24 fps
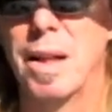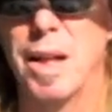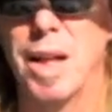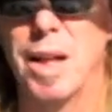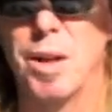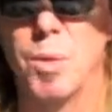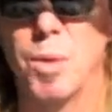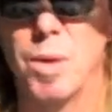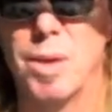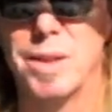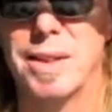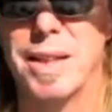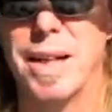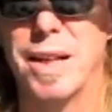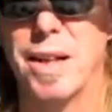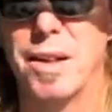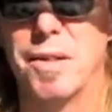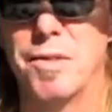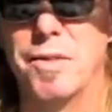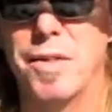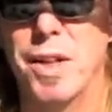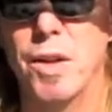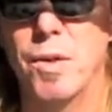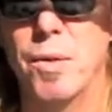I once had a
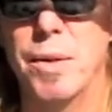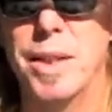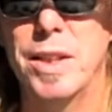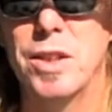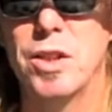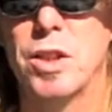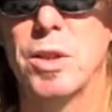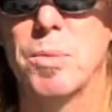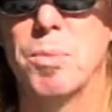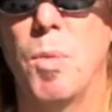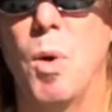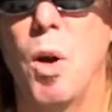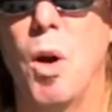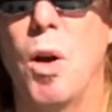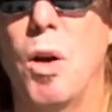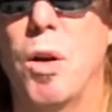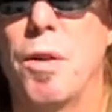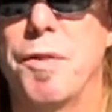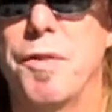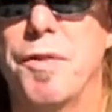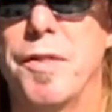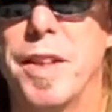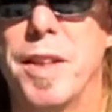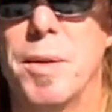very small
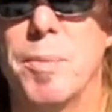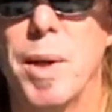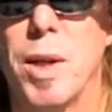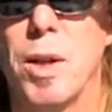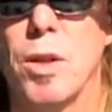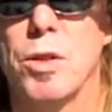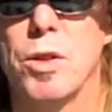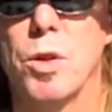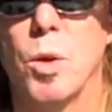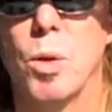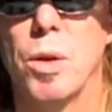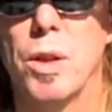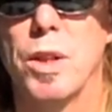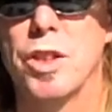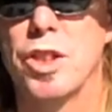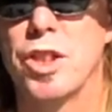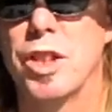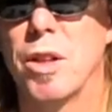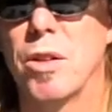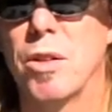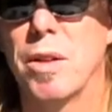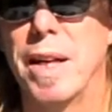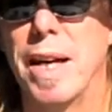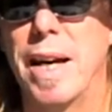female
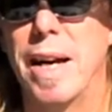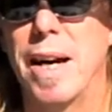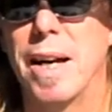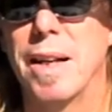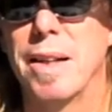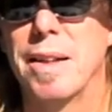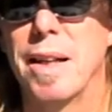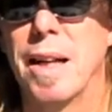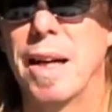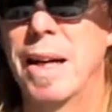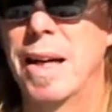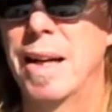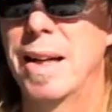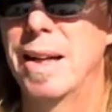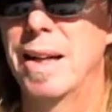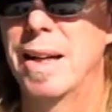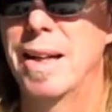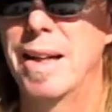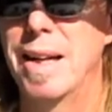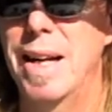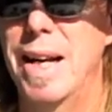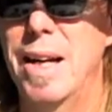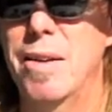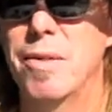tortoiseshell cat,
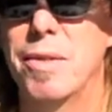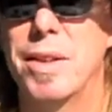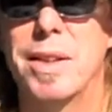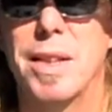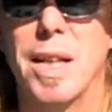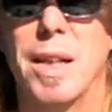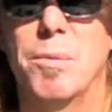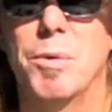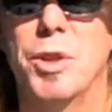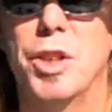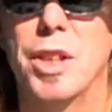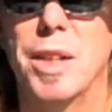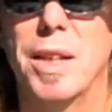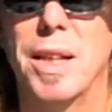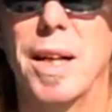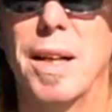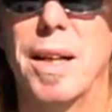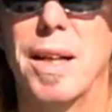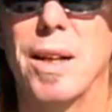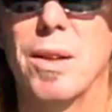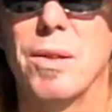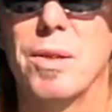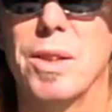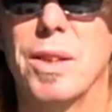and every time she
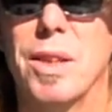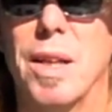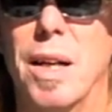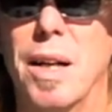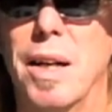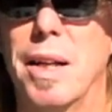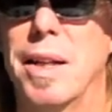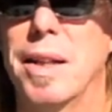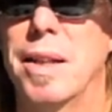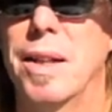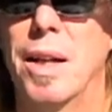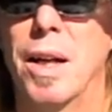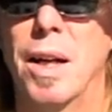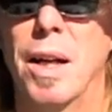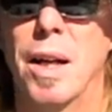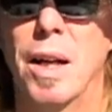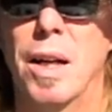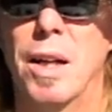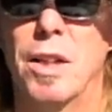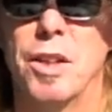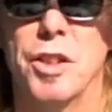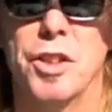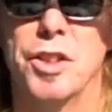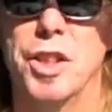got outside,
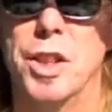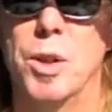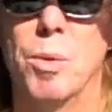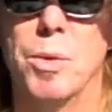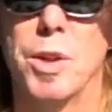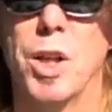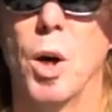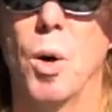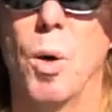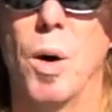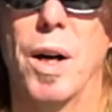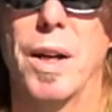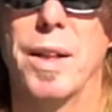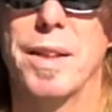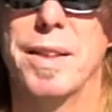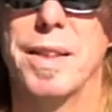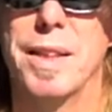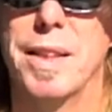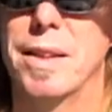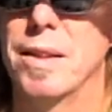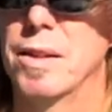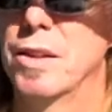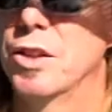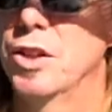she would go
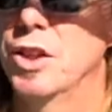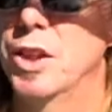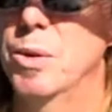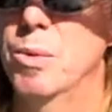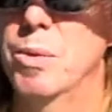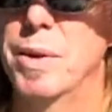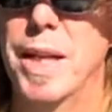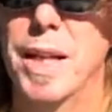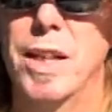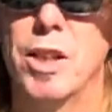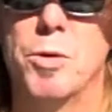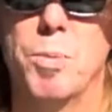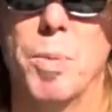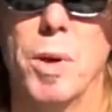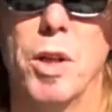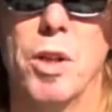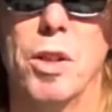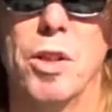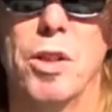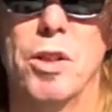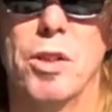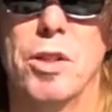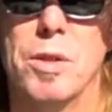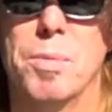hunting. She would catch
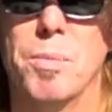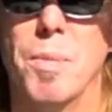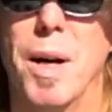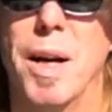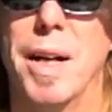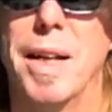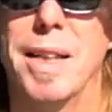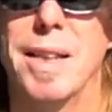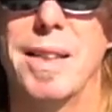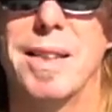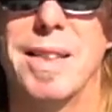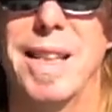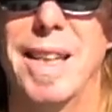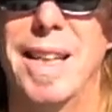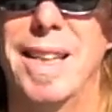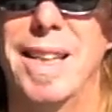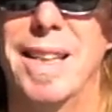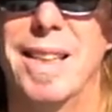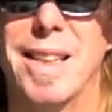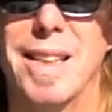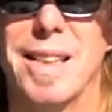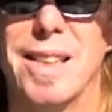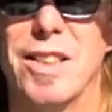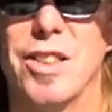birds, mice,
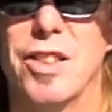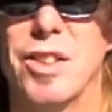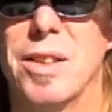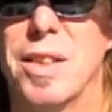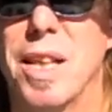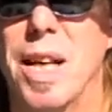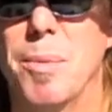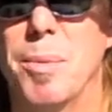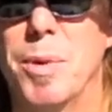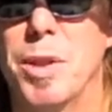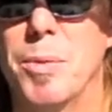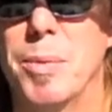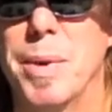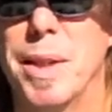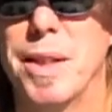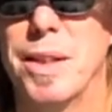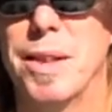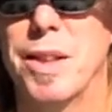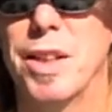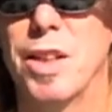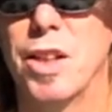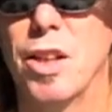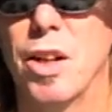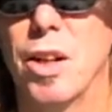anything that just happened to be
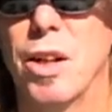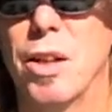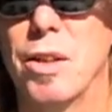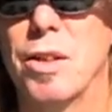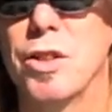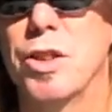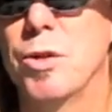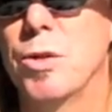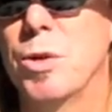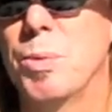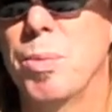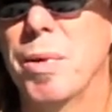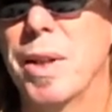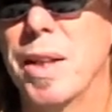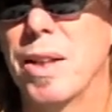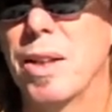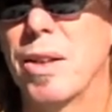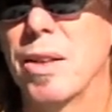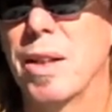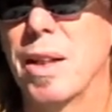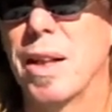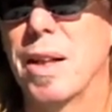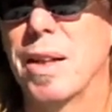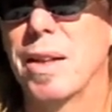in the yard, and she was pretty
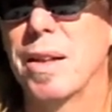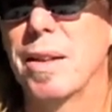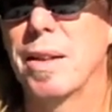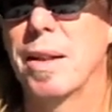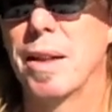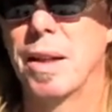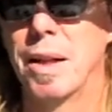good at it.